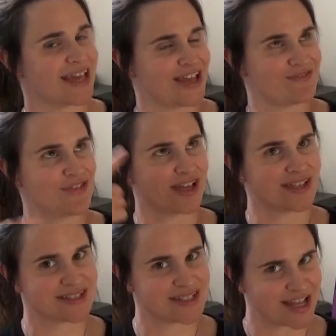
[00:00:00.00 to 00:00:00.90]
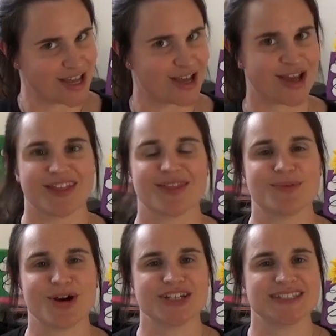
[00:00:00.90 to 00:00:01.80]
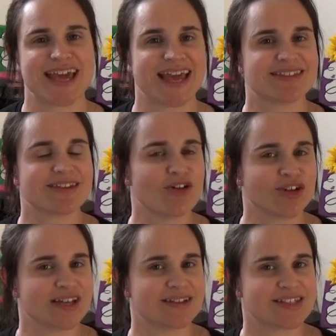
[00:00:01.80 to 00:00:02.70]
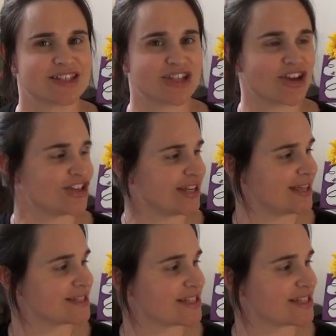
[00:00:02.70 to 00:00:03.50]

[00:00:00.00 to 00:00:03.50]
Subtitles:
He finds the word yet on his journey.